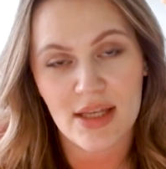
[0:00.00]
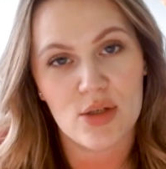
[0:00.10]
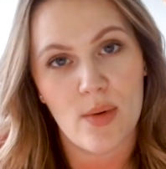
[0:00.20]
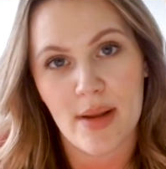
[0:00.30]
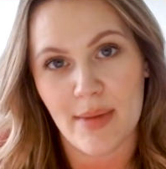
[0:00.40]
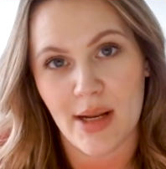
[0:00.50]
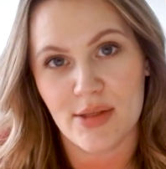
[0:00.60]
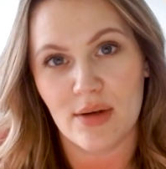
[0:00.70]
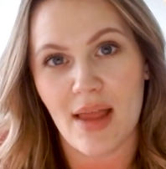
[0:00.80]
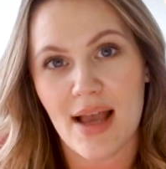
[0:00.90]
in 20
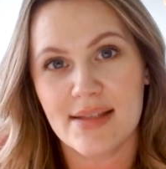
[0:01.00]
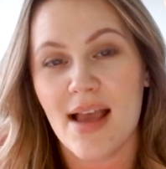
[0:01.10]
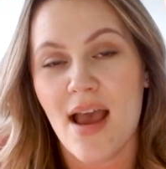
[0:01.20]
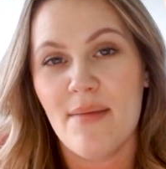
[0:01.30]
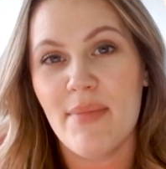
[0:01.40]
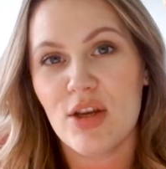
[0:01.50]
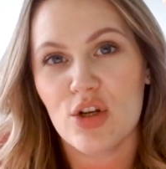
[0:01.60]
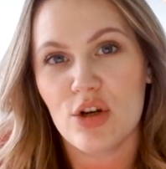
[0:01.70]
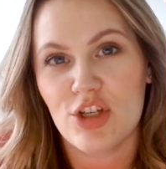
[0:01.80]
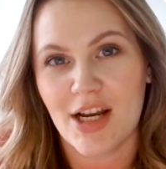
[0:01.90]
minutes or less, make
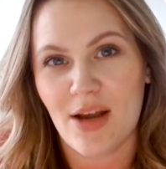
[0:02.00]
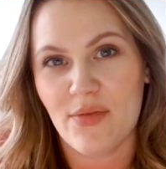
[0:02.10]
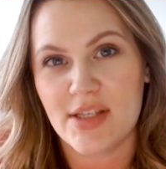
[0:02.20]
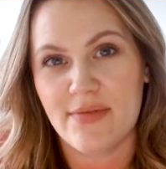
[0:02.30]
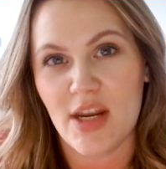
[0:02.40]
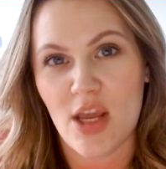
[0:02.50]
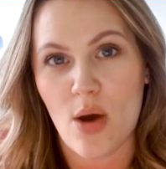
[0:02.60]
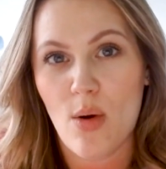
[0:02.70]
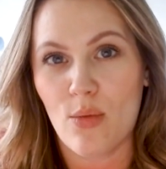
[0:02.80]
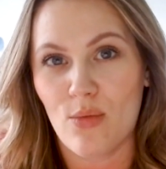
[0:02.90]
sure to check out this
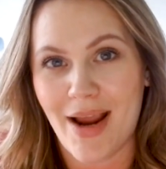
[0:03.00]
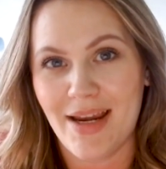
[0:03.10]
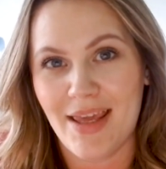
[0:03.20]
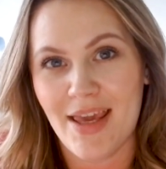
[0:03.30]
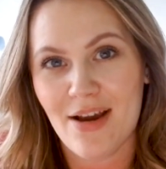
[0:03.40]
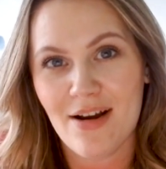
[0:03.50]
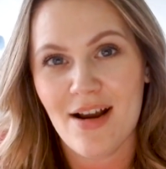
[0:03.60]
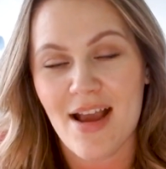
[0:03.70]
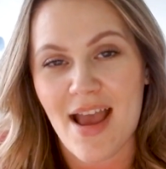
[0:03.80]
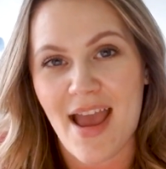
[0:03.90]
video right
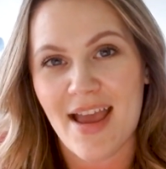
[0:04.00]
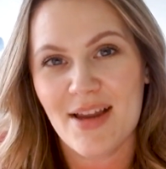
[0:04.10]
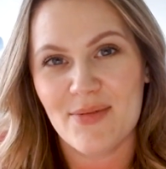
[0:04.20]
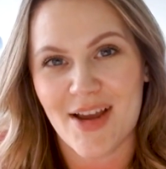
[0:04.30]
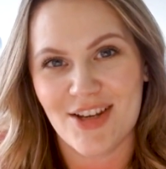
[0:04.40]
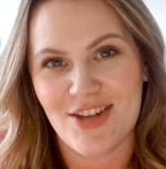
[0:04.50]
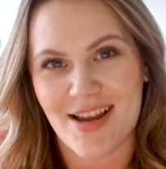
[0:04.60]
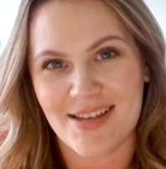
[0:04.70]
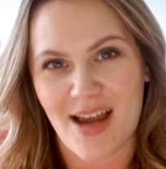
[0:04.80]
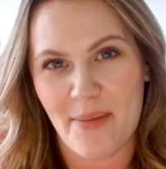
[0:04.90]
here, and we'll catch you
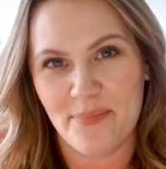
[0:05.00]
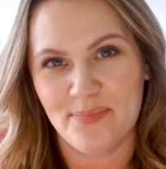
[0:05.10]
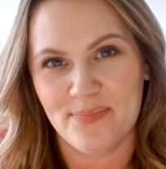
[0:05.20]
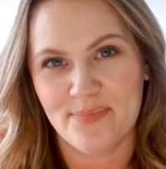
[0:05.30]
next time.